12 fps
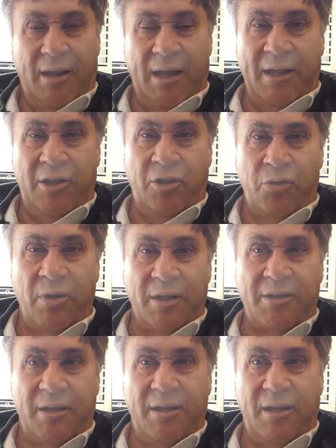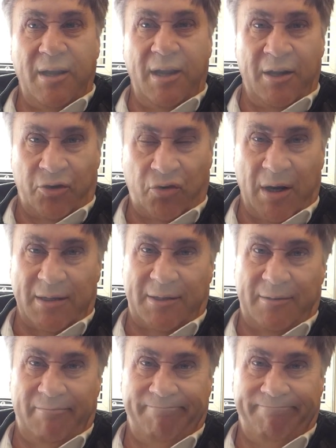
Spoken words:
a unit in a trust.